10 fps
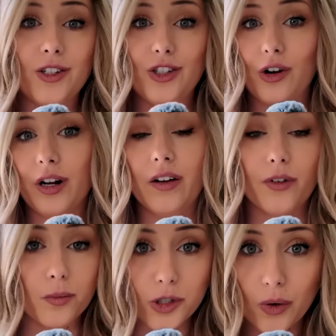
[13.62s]
starting
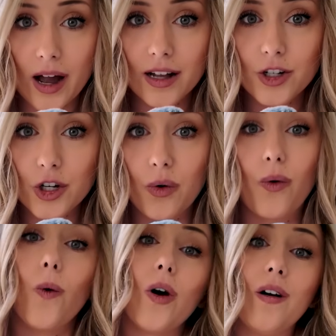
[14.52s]
from scratch
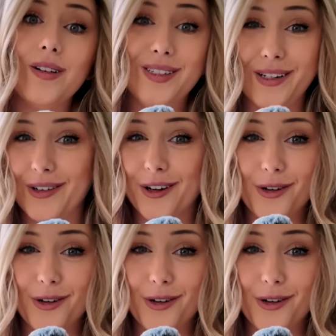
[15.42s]
or zero